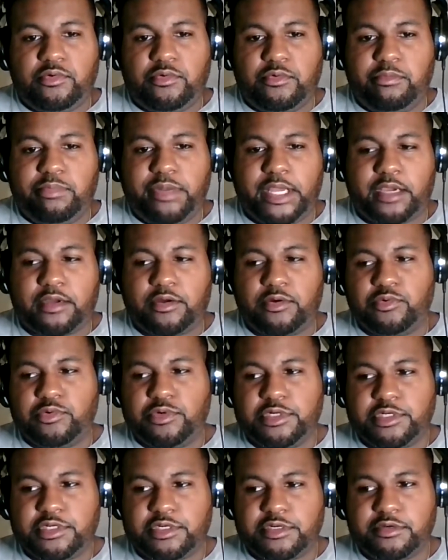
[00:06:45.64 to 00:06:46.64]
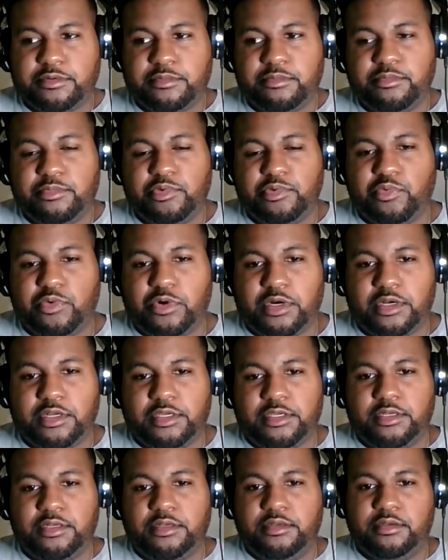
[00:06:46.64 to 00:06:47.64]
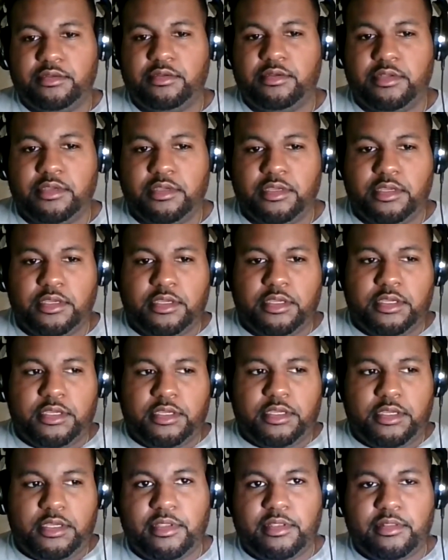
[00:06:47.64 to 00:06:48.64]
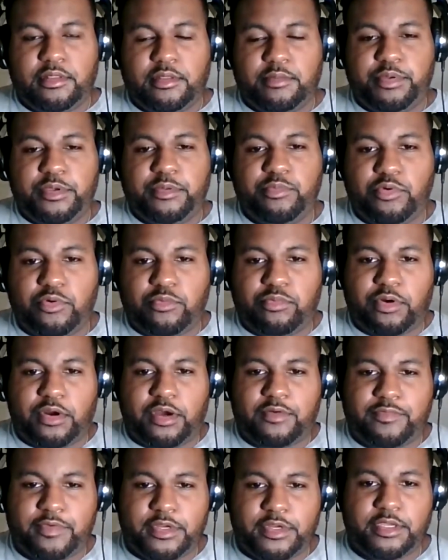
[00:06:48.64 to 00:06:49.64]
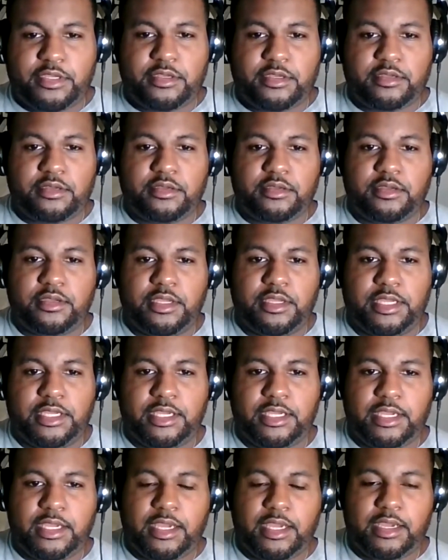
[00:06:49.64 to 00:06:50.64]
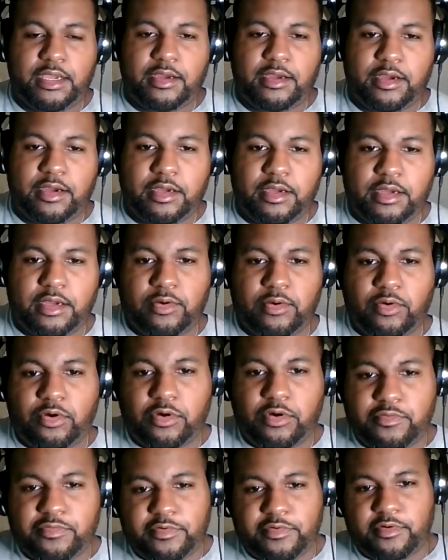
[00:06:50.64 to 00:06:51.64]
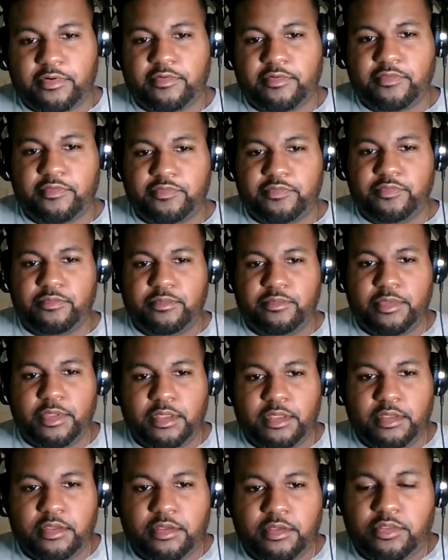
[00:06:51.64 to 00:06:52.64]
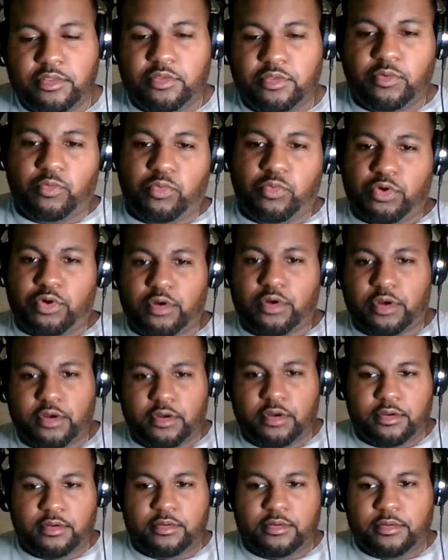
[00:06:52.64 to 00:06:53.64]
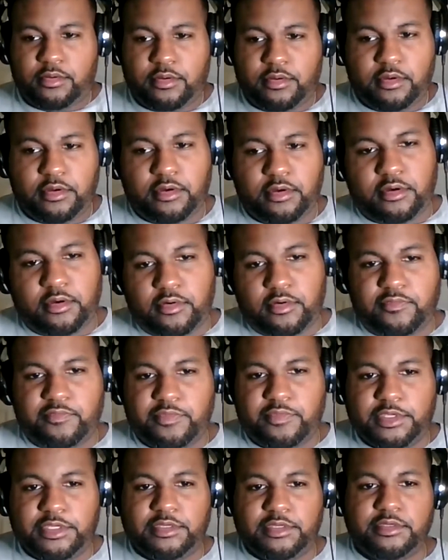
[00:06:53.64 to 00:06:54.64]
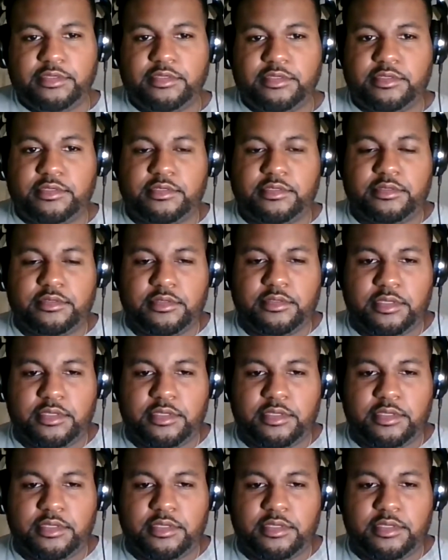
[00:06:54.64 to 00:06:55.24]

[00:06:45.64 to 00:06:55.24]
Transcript: black ownership. You wanted the people profiting off of the work of these